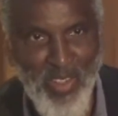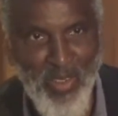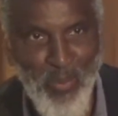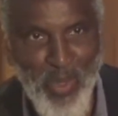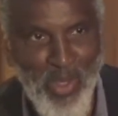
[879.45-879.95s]

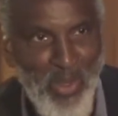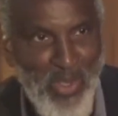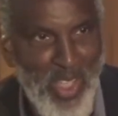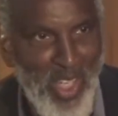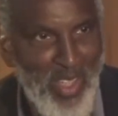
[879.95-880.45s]
we notice
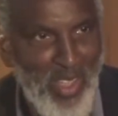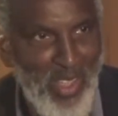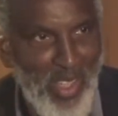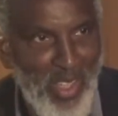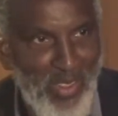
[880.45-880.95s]
that
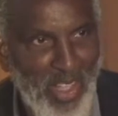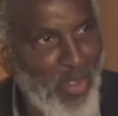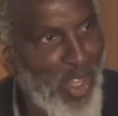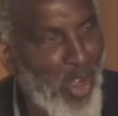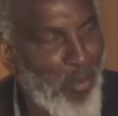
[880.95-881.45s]
they don't
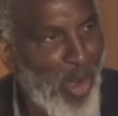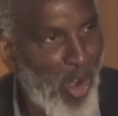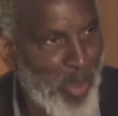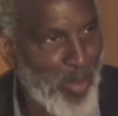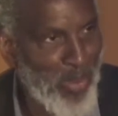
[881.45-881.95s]
help all
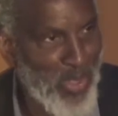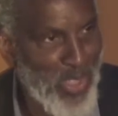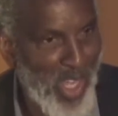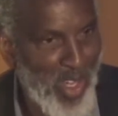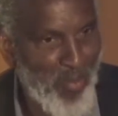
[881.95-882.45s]
people the
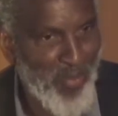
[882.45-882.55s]
same.